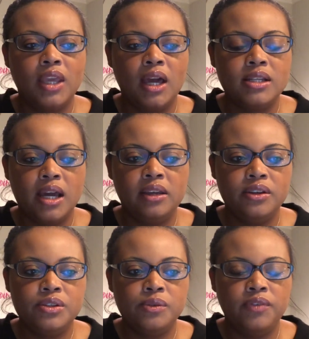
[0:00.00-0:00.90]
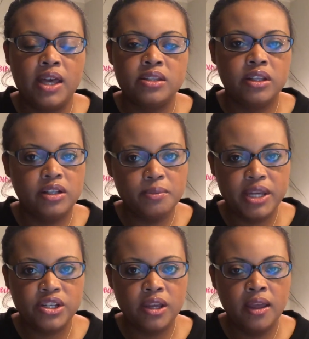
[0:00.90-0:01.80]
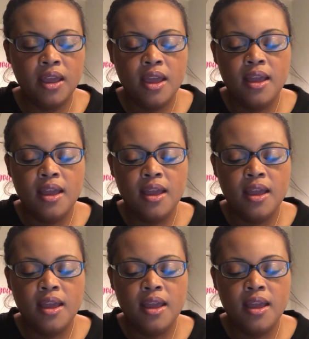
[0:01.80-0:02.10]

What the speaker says: got diagnosed with vascular dementia,